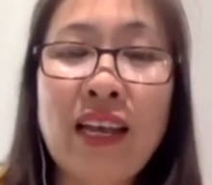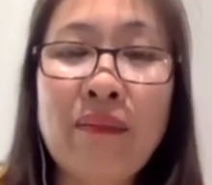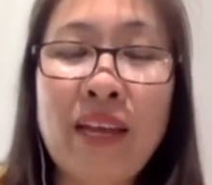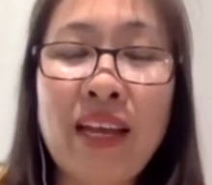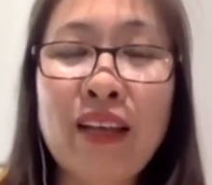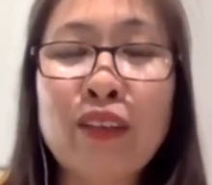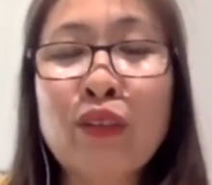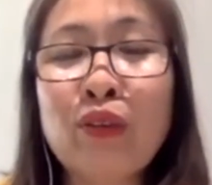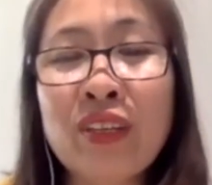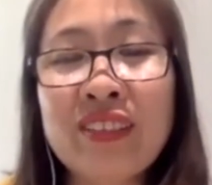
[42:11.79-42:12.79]
like a
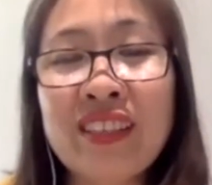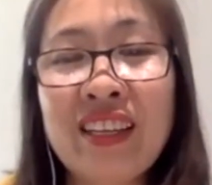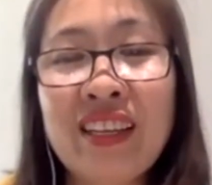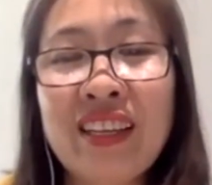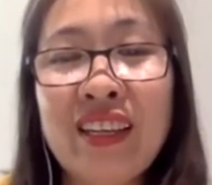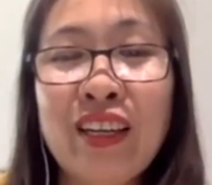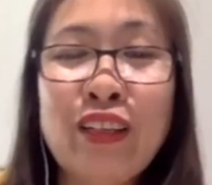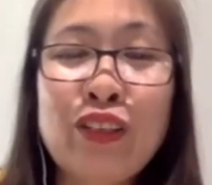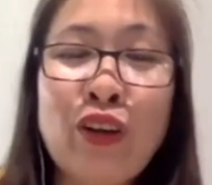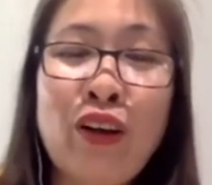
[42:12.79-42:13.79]
tourist,
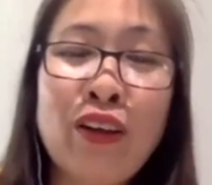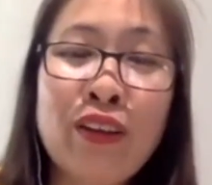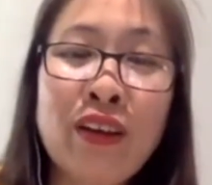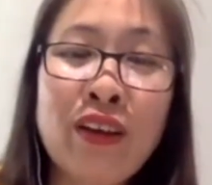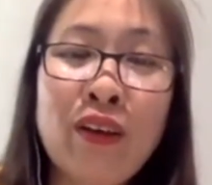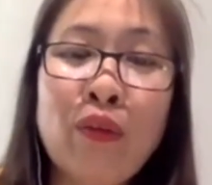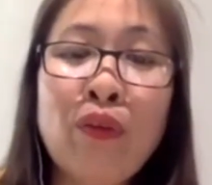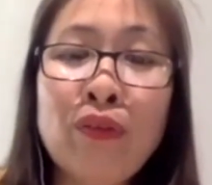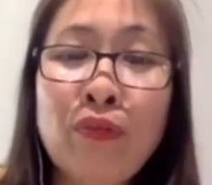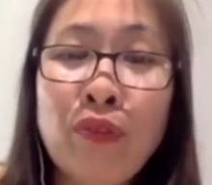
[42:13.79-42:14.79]
enjoy the
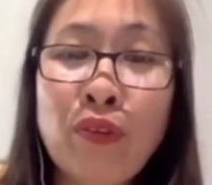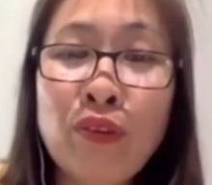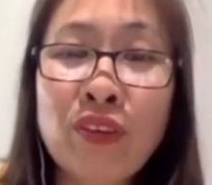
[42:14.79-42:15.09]
good food,